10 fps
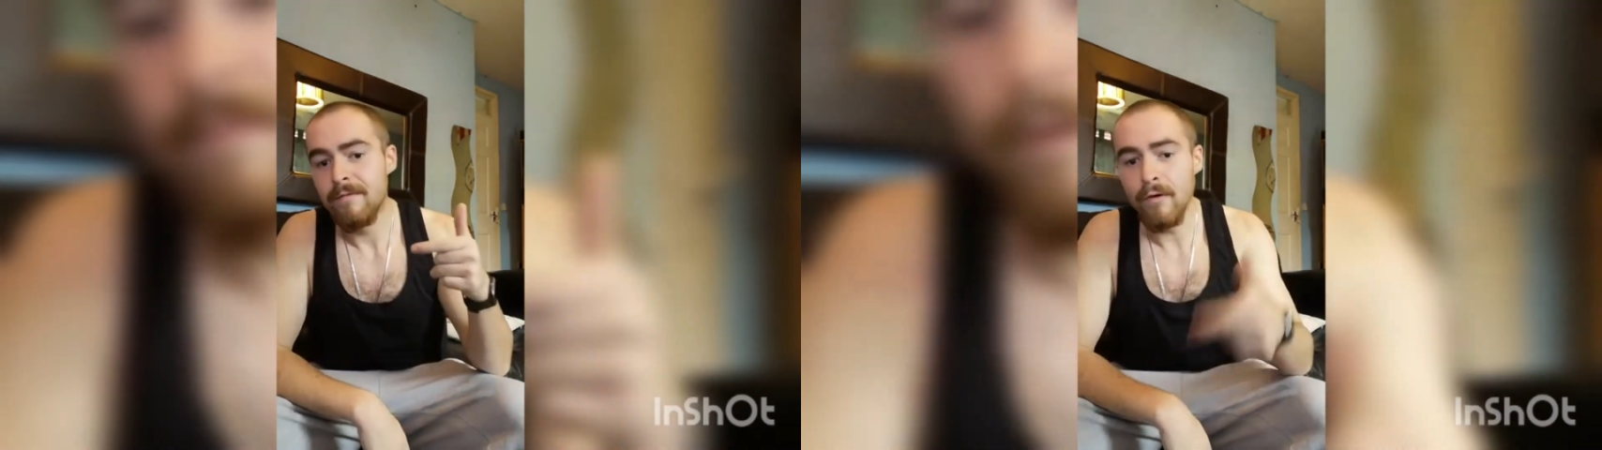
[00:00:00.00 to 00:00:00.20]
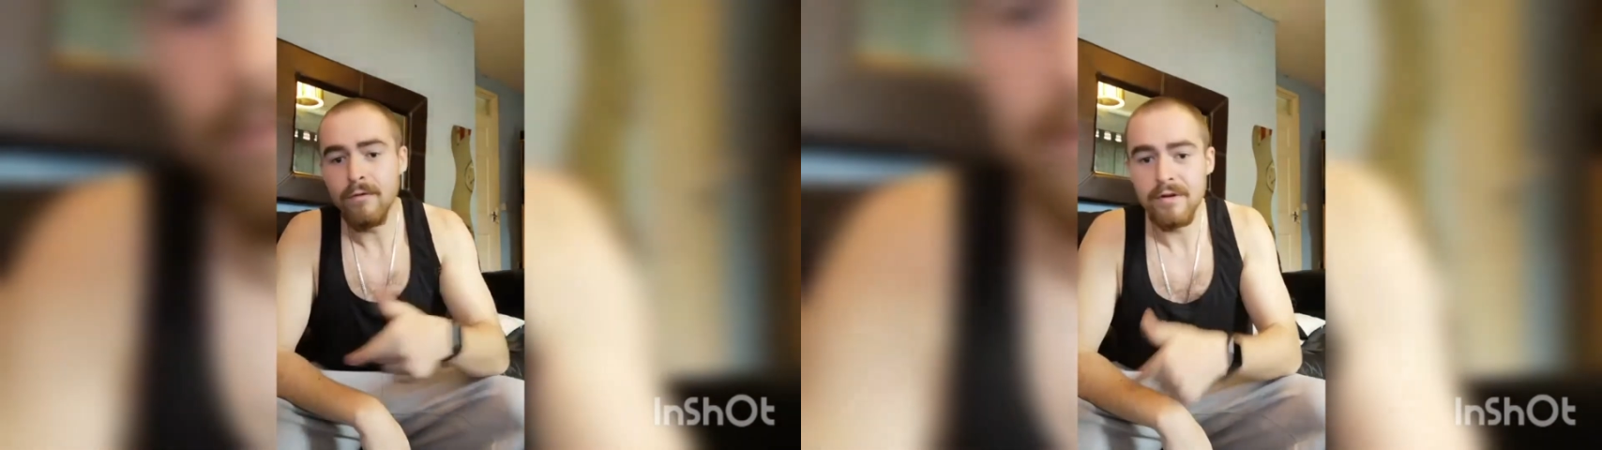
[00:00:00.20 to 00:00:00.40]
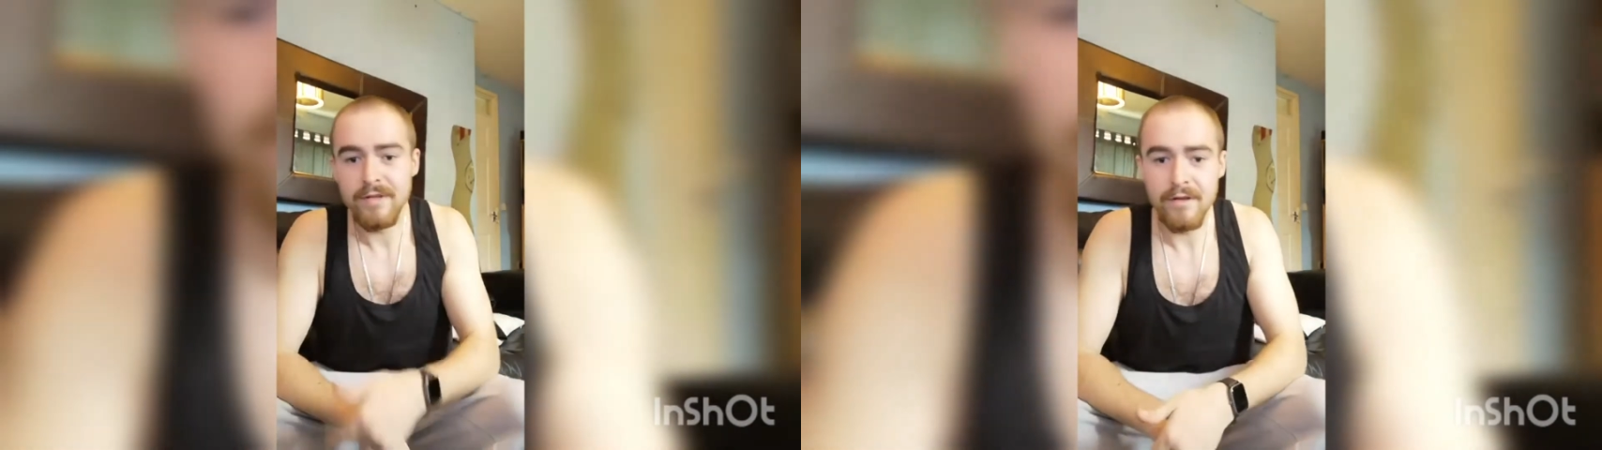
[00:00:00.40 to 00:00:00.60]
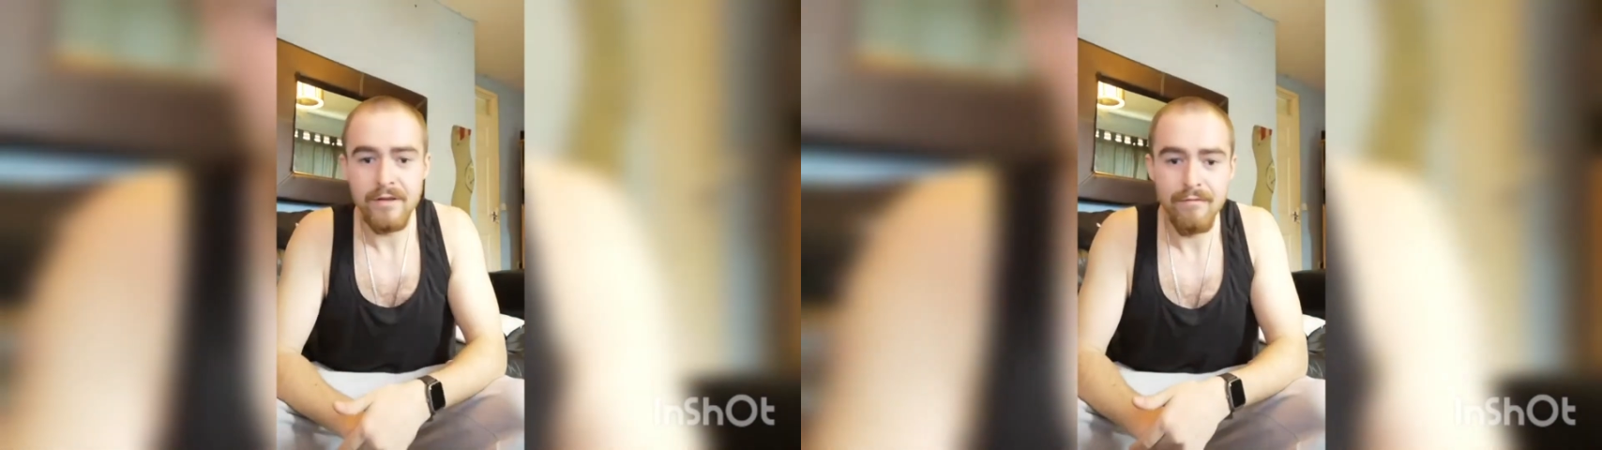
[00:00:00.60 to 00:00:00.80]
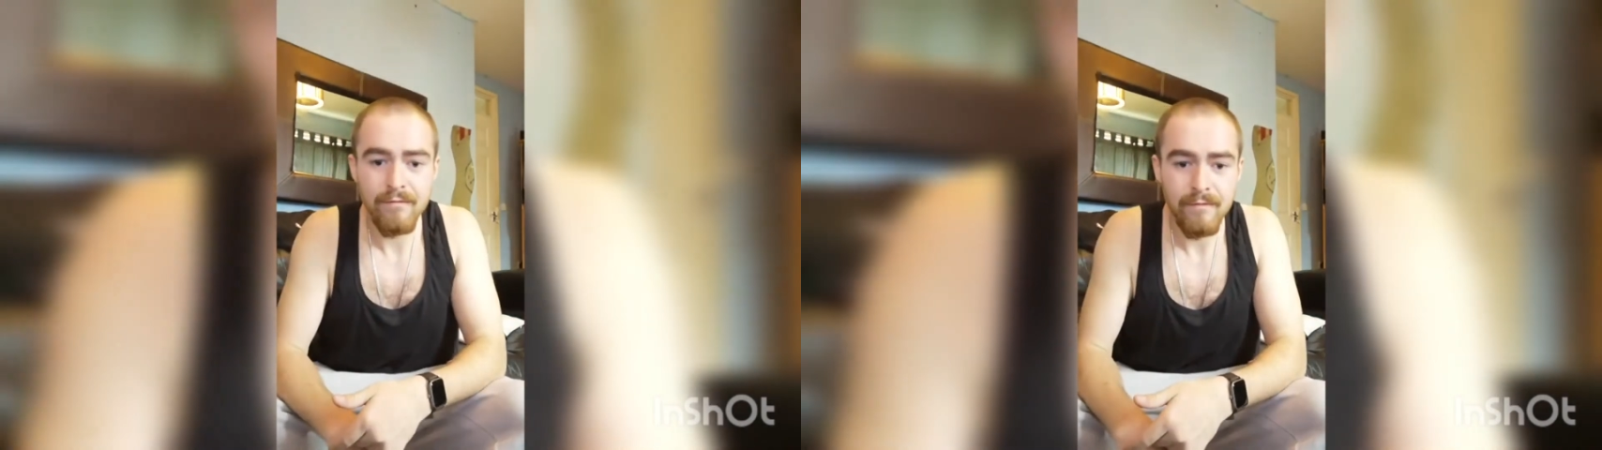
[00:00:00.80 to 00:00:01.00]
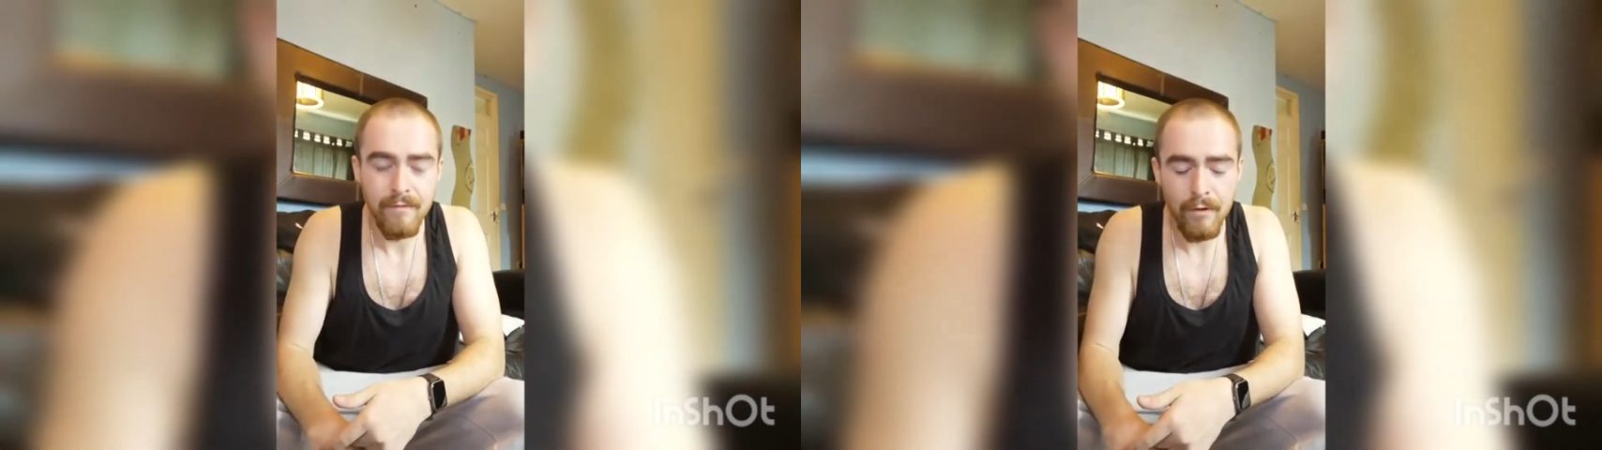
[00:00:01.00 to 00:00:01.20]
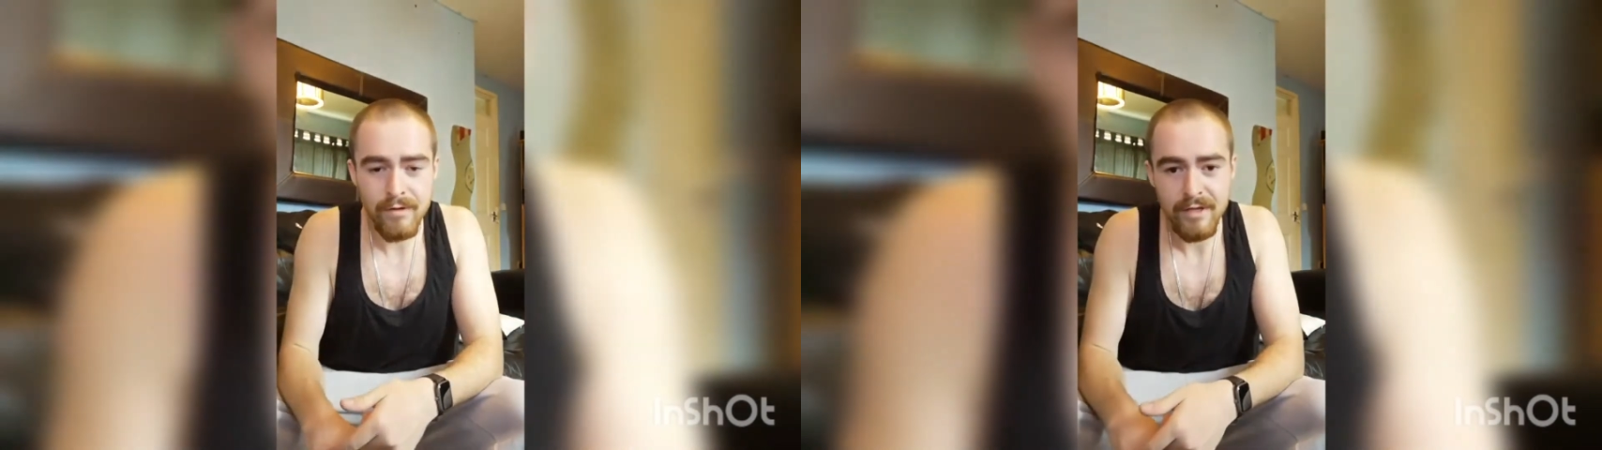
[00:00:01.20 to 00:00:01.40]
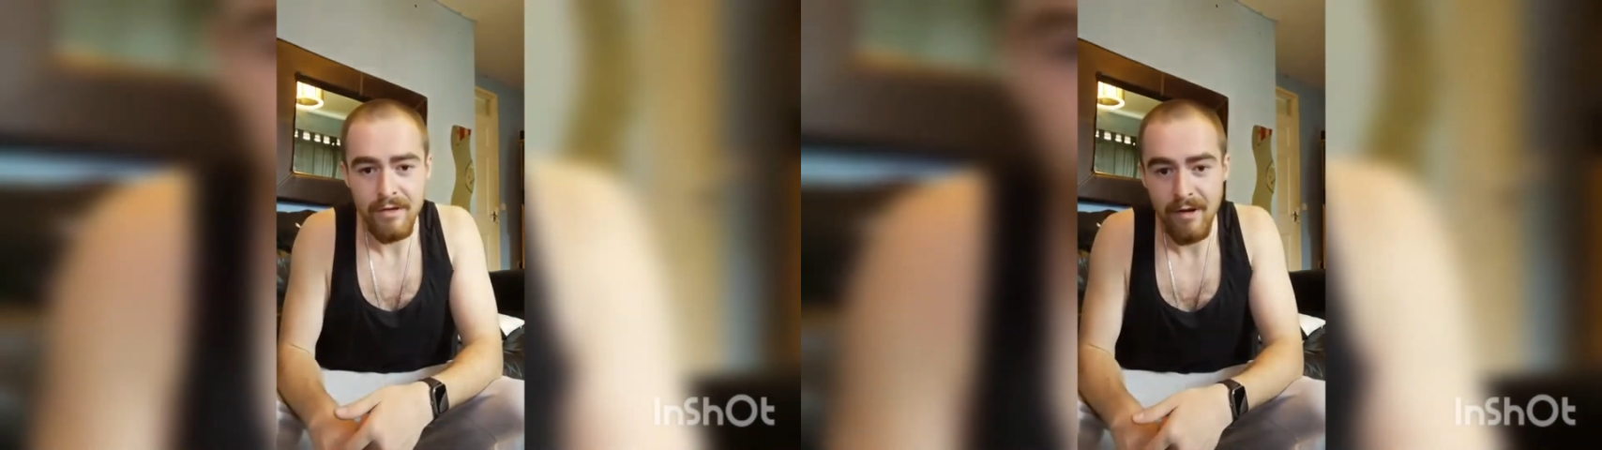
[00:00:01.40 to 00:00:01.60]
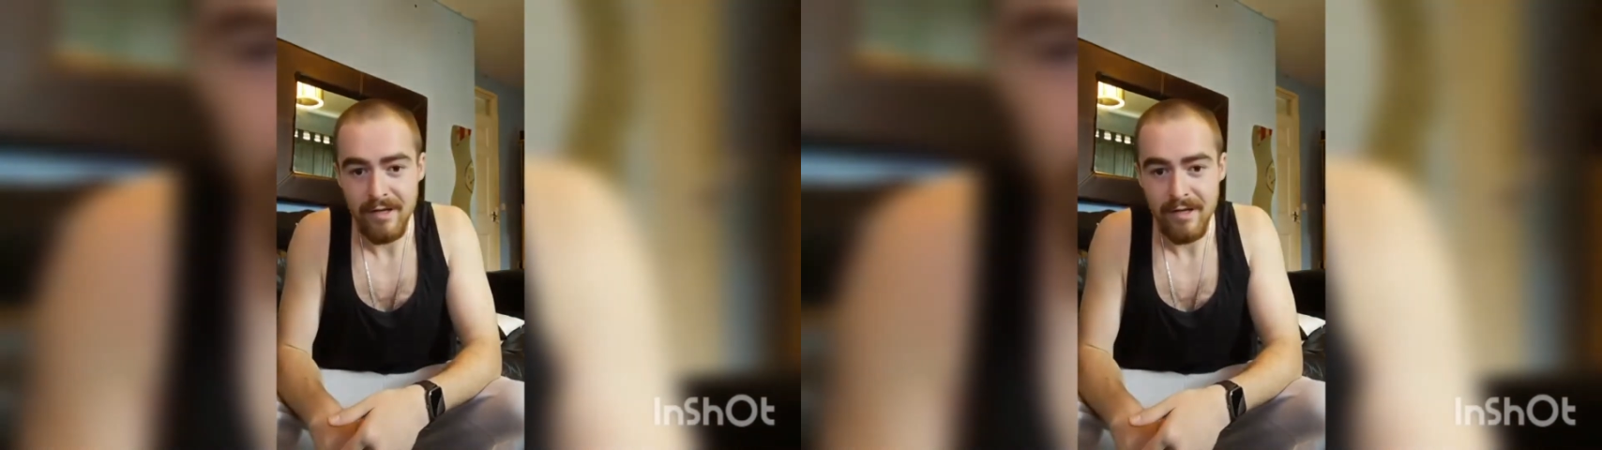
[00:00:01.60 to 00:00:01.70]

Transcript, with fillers: Focus on your focus on your